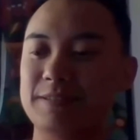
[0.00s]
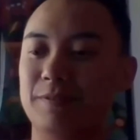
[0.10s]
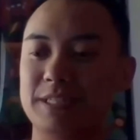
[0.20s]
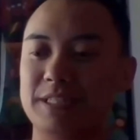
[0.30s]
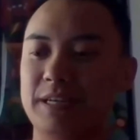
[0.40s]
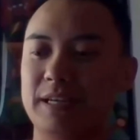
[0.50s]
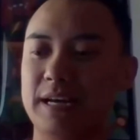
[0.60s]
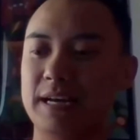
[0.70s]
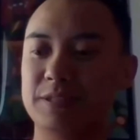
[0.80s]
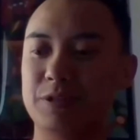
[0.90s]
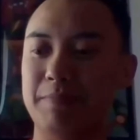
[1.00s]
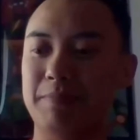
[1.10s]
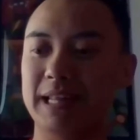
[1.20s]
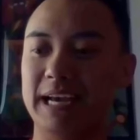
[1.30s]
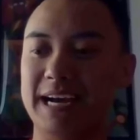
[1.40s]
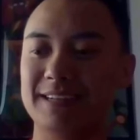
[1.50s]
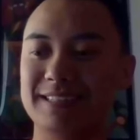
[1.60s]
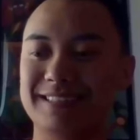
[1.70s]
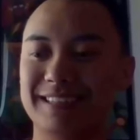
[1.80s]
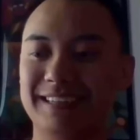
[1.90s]
once she dropped by the house,
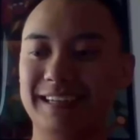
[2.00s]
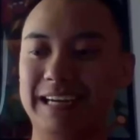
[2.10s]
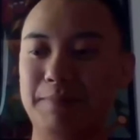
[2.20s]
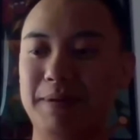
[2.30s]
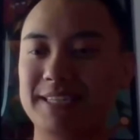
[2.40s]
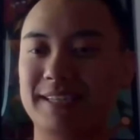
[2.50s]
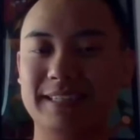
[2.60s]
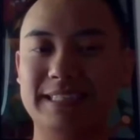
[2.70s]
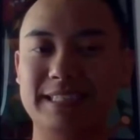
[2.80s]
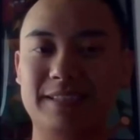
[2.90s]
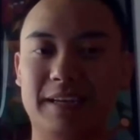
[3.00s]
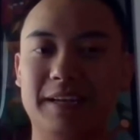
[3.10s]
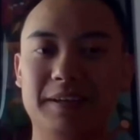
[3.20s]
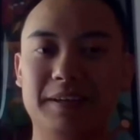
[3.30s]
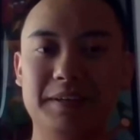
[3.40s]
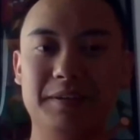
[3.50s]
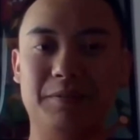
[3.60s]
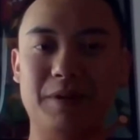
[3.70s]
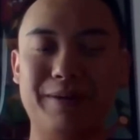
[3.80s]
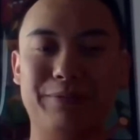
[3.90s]
I basically just
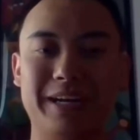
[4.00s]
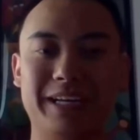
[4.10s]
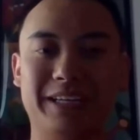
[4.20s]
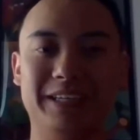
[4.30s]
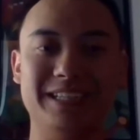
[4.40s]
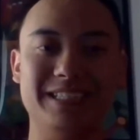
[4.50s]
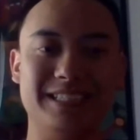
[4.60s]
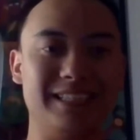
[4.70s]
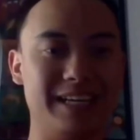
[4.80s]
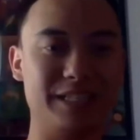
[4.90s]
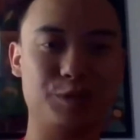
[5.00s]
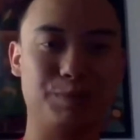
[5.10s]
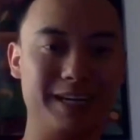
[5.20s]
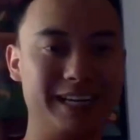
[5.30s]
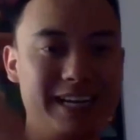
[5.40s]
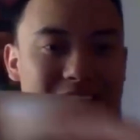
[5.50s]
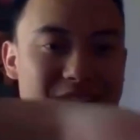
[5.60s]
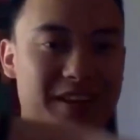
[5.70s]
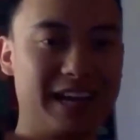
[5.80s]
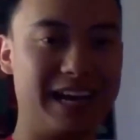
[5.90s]
grabbed what I could and just like sprinted
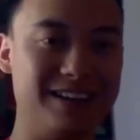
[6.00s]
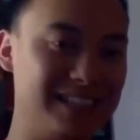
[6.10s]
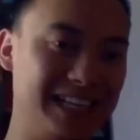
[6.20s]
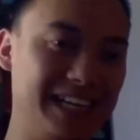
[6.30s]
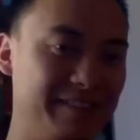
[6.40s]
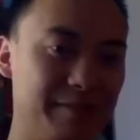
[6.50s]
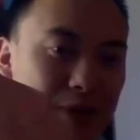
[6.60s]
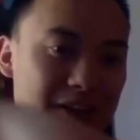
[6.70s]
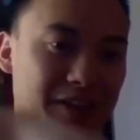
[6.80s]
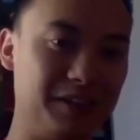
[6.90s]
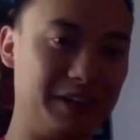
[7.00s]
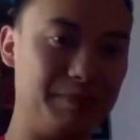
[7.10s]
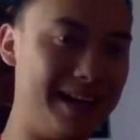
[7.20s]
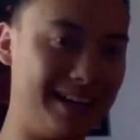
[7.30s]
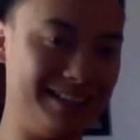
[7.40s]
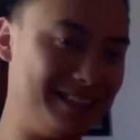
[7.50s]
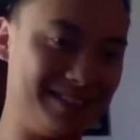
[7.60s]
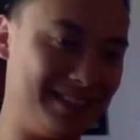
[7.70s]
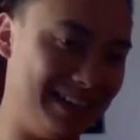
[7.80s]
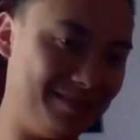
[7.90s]
out of the house. I didn't even bother looking back. I just
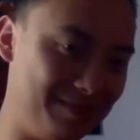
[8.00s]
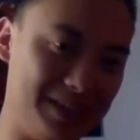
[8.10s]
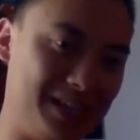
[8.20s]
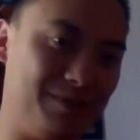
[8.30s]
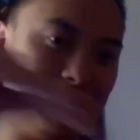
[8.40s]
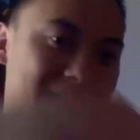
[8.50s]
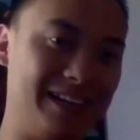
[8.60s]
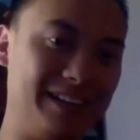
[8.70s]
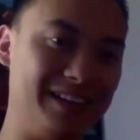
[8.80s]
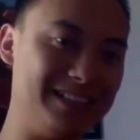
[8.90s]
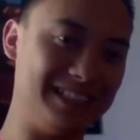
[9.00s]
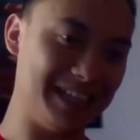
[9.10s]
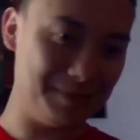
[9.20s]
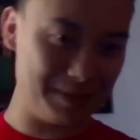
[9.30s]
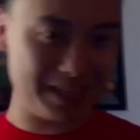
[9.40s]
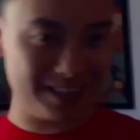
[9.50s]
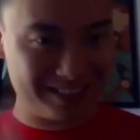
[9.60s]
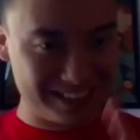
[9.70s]
like fucking ran out of there. I was like, nope, I'm out.